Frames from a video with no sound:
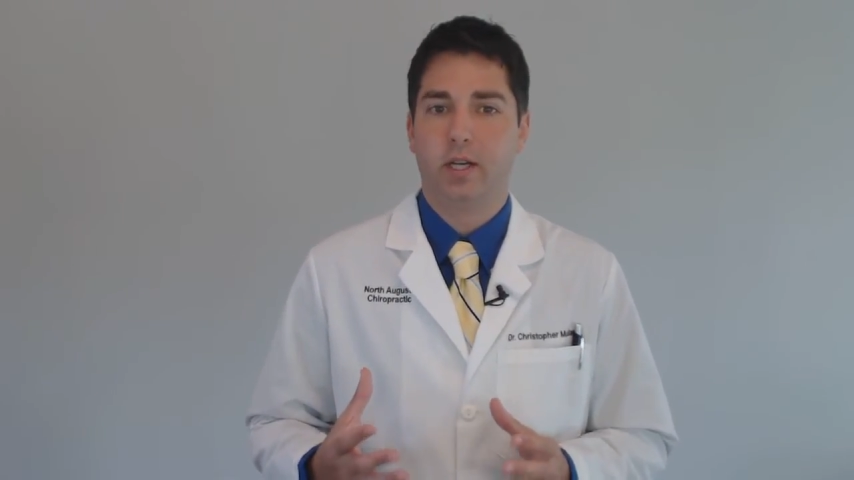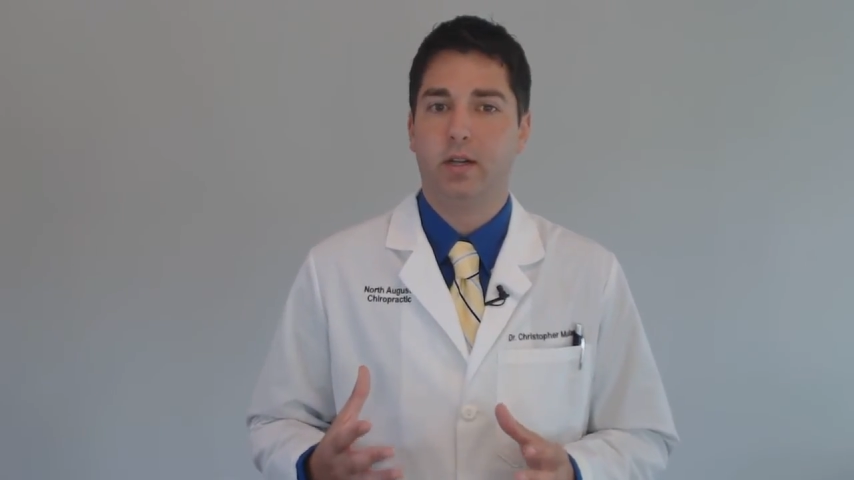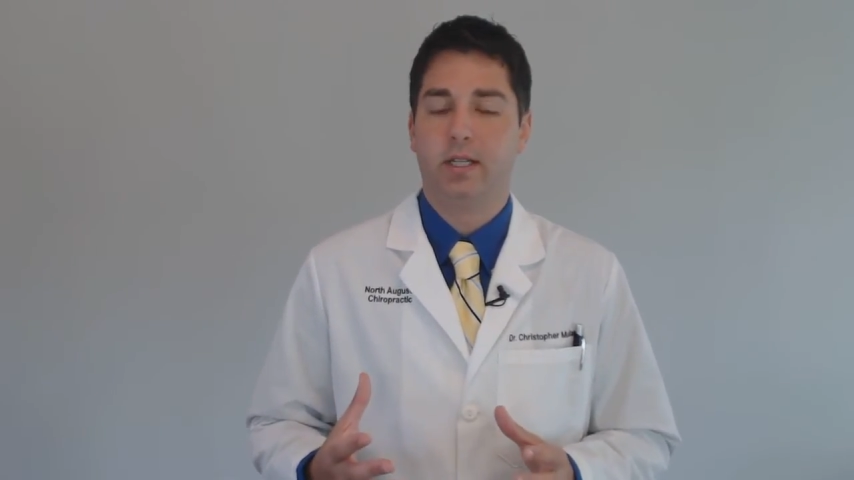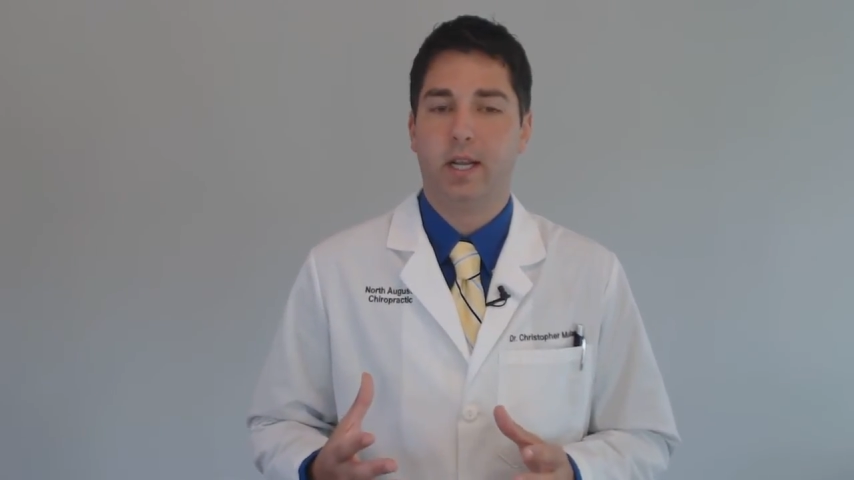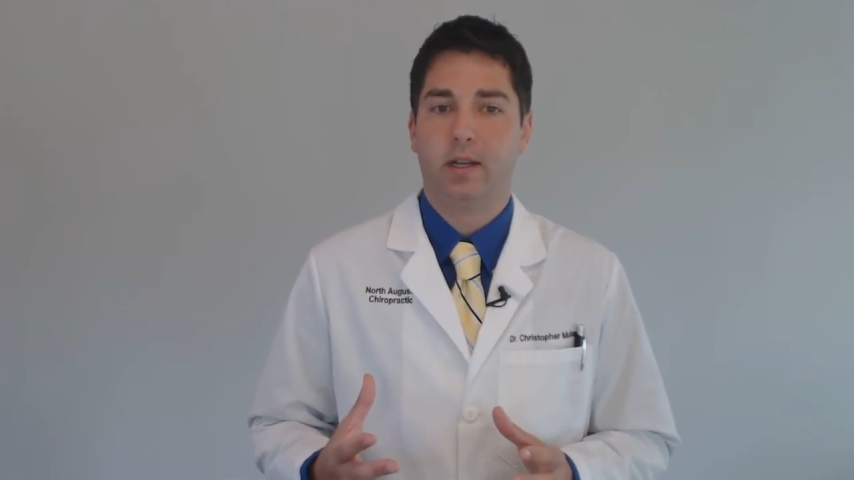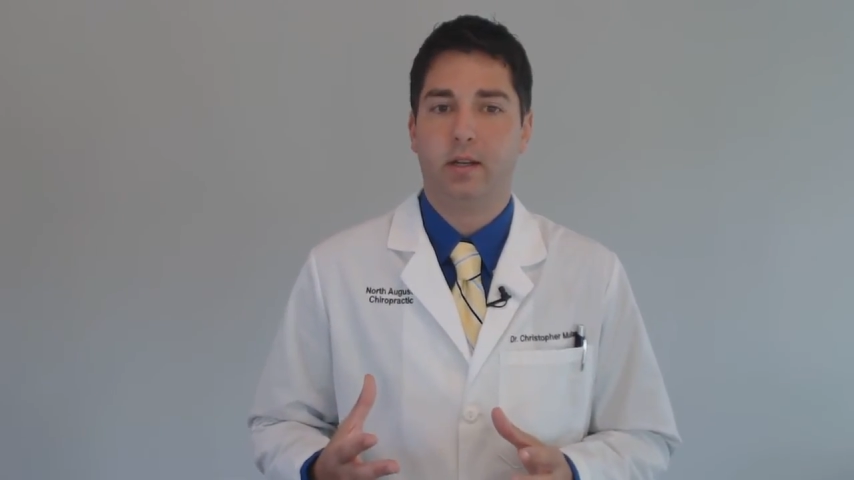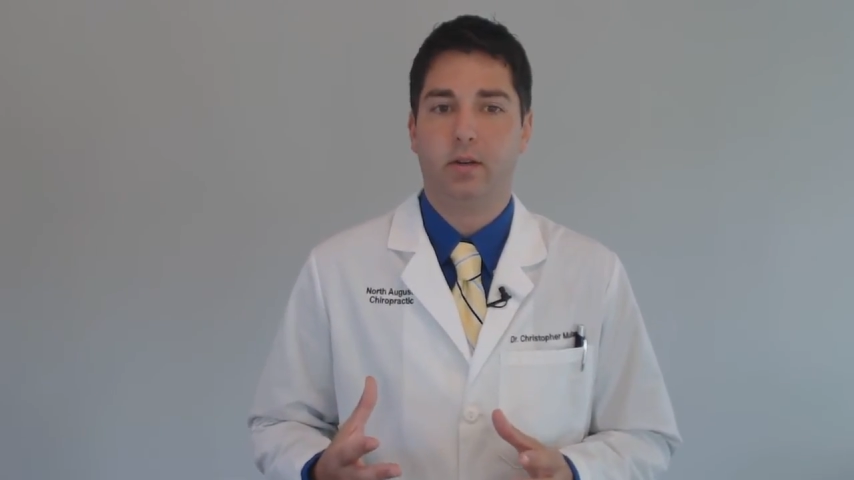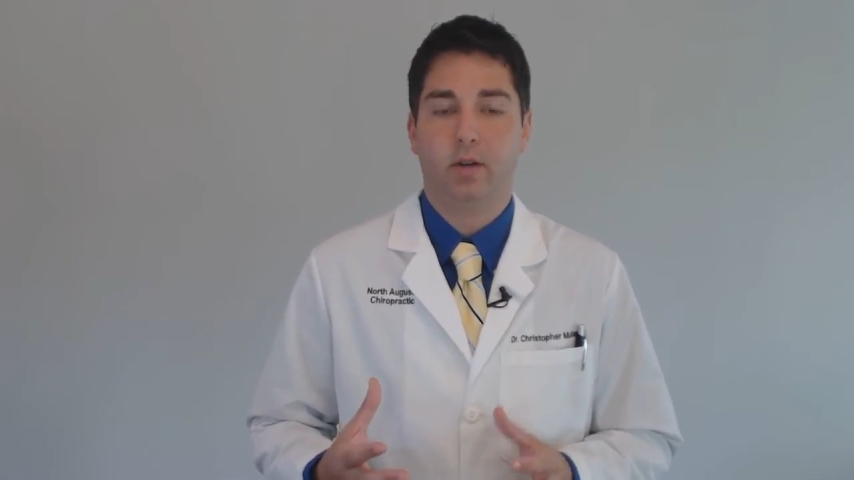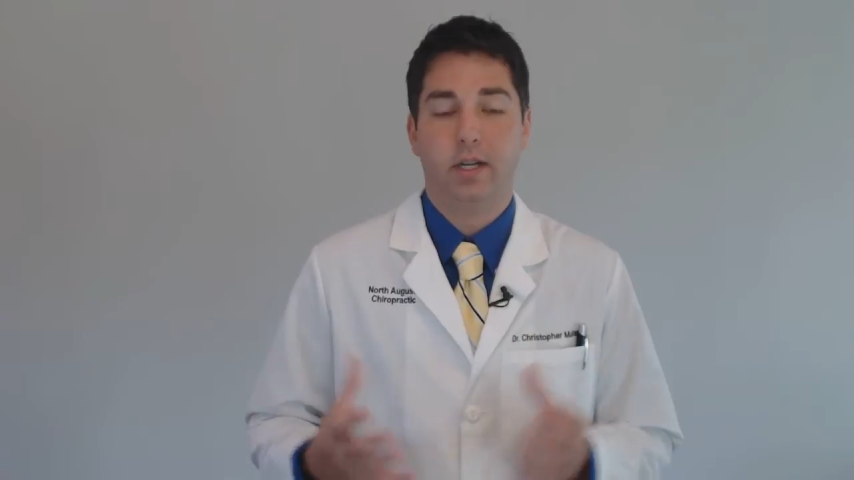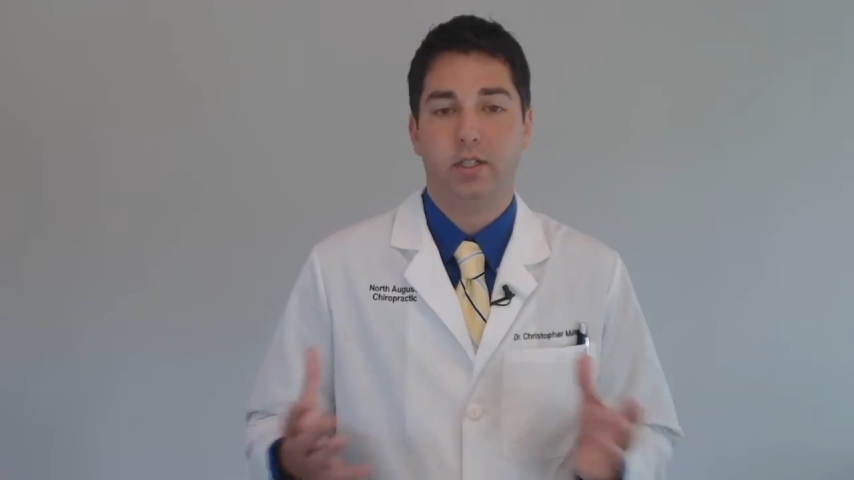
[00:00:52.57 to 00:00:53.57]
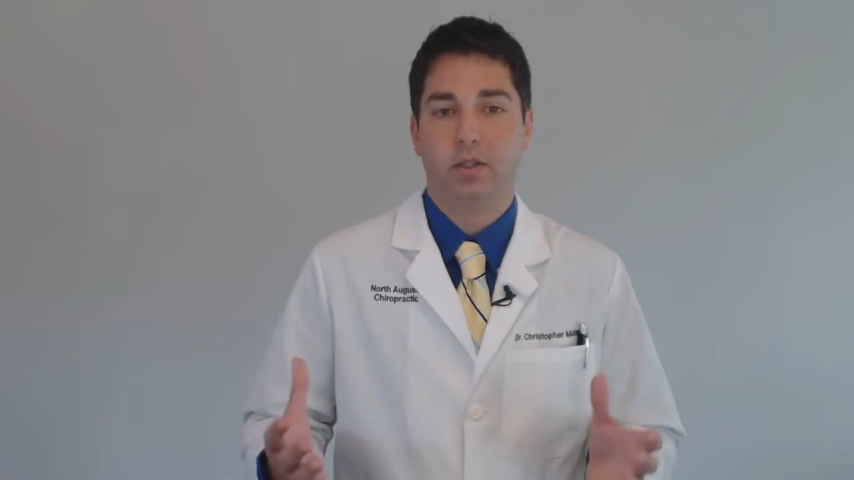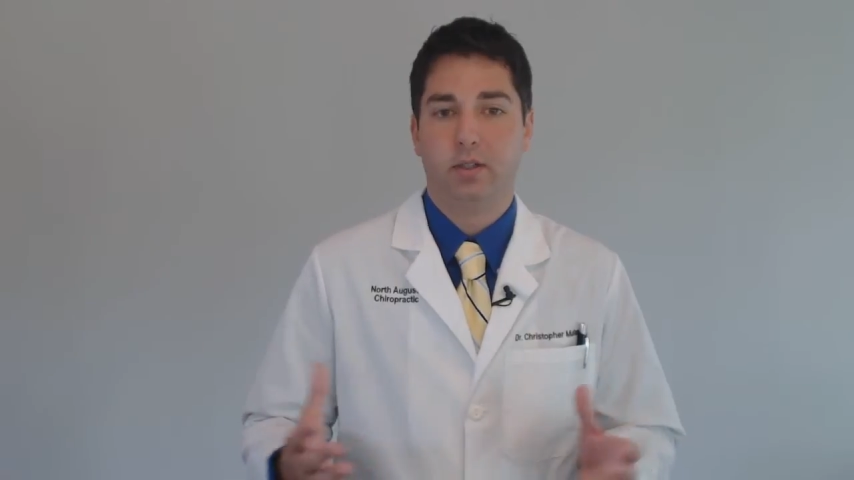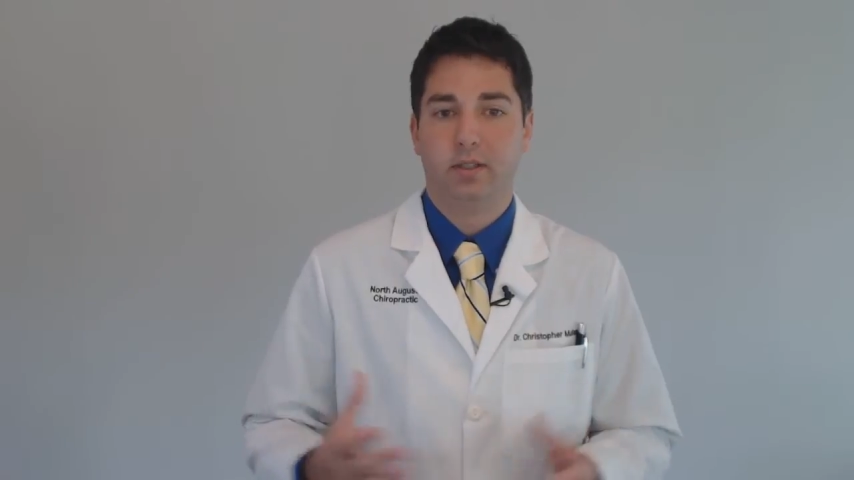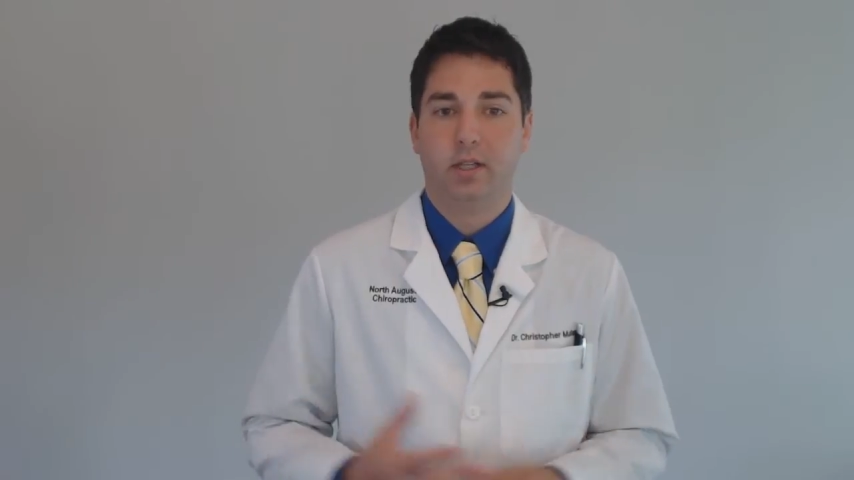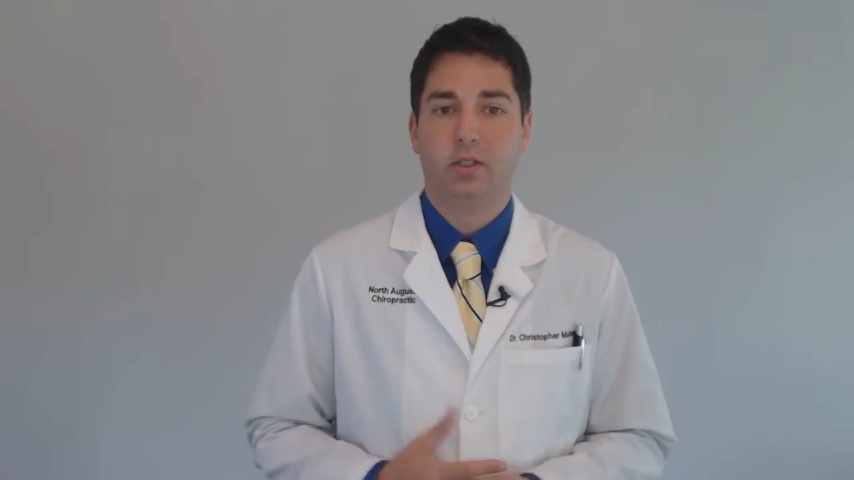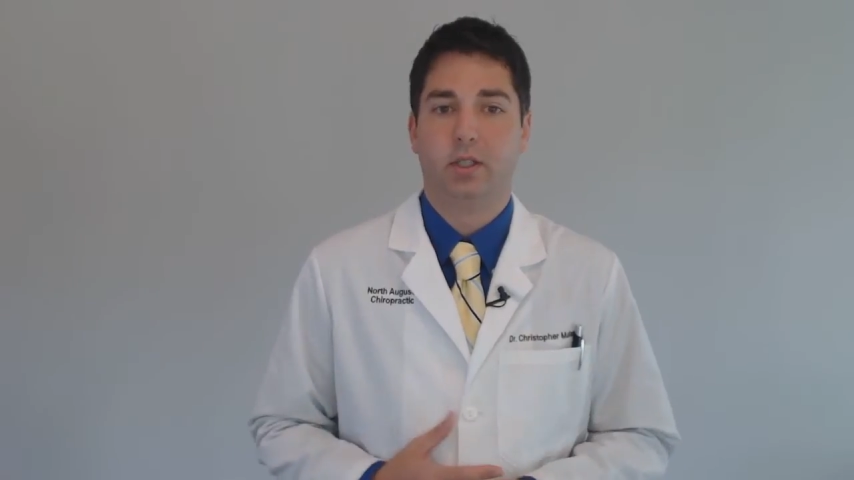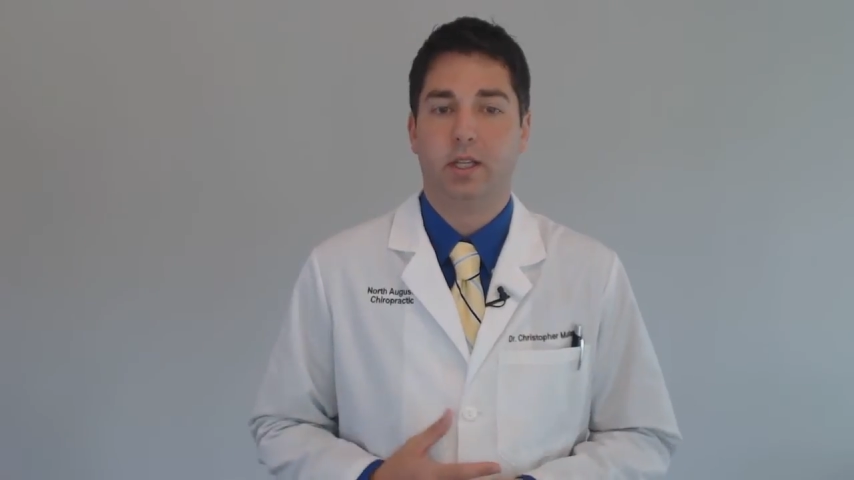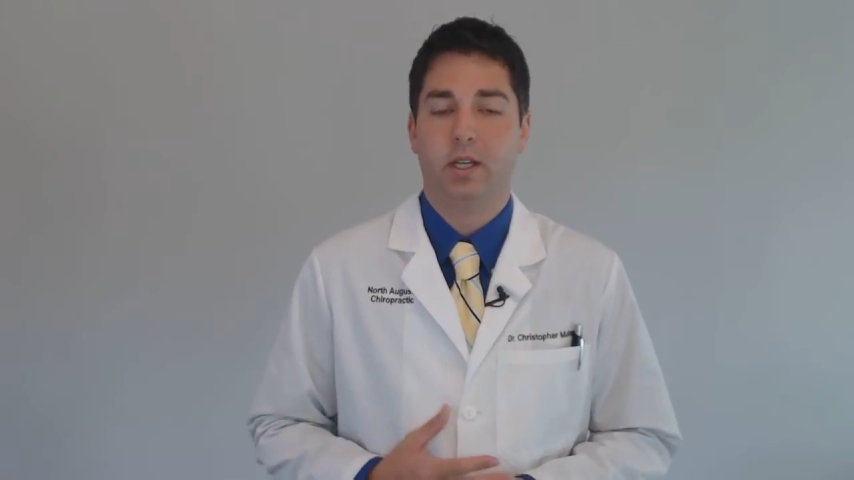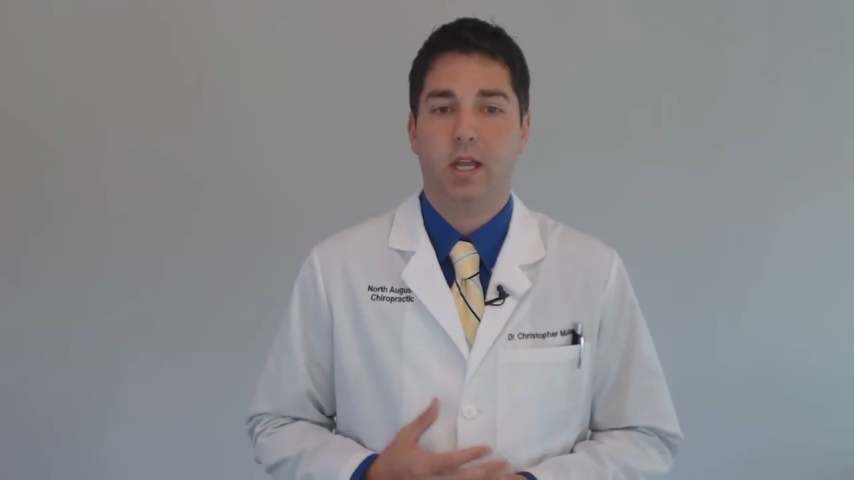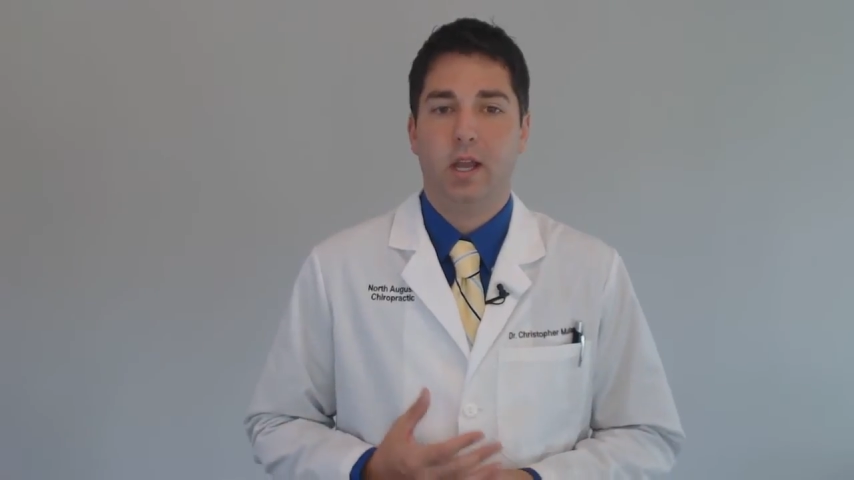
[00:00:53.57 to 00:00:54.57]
irritated or injured, essentially,